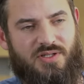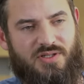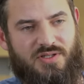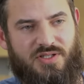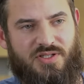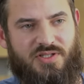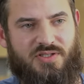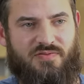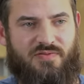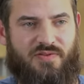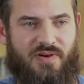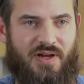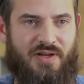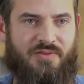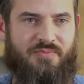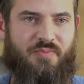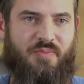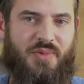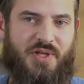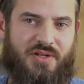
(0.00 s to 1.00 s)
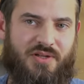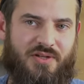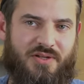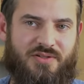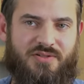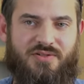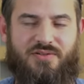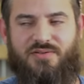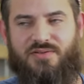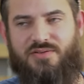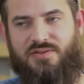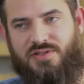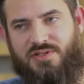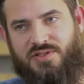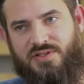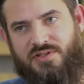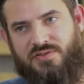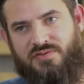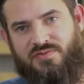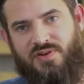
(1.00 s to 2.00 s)
these five pillars,
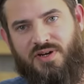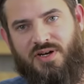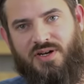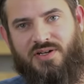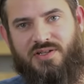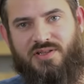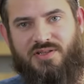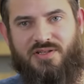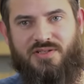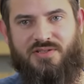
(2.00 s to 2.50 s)
this is fard,